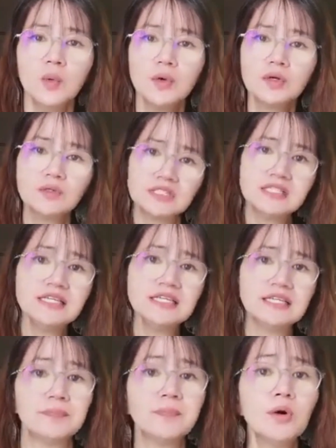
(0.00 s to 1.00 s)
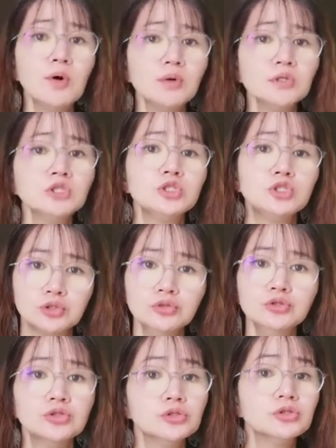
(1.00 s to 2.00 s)
We could see that
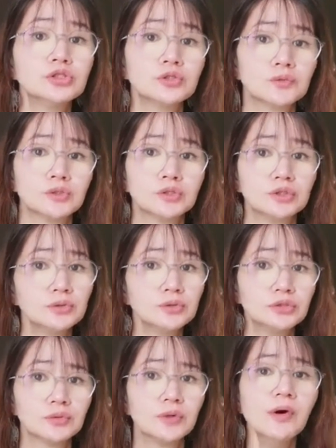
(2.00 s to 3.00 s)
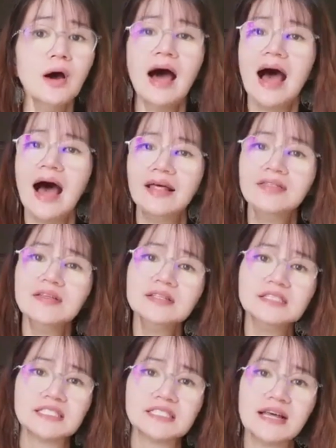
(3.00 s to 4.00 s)
post-June 2020,
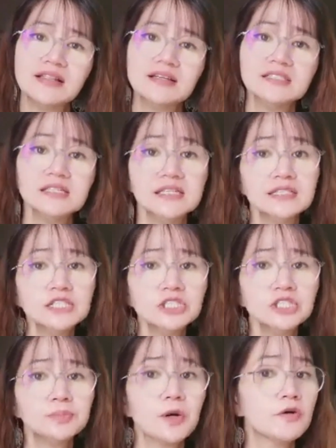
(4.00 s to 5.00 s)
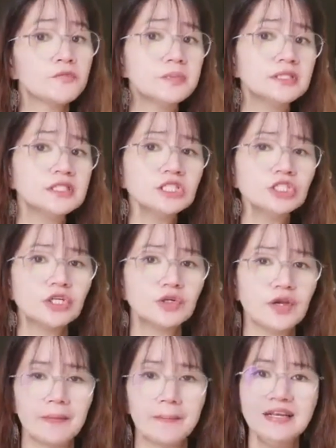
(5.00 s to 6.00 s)
under the stellar leadership of Mr. Teo
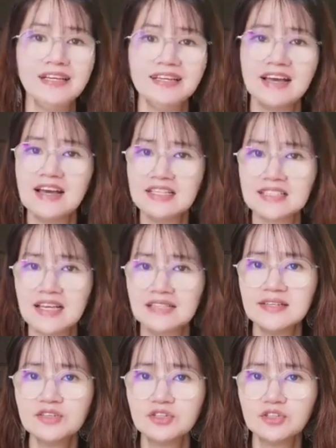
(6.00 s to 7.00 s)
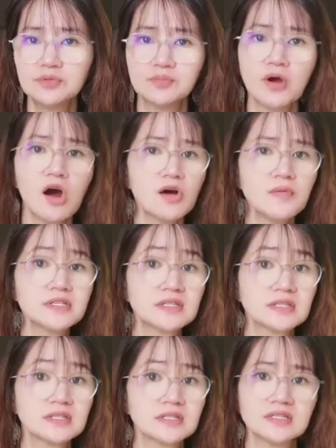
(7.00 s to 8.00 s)
Yan Ming, Sunzen Group core
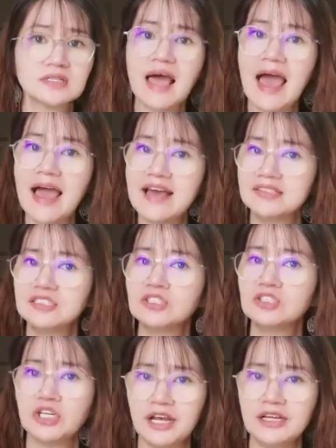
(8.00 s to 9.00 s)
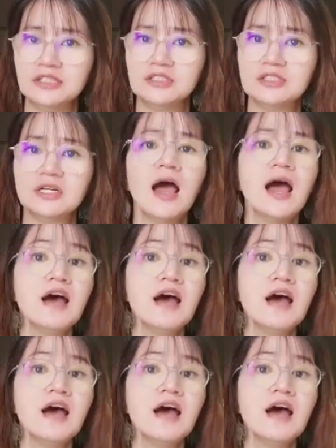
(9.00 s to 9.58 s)
businesses has changed.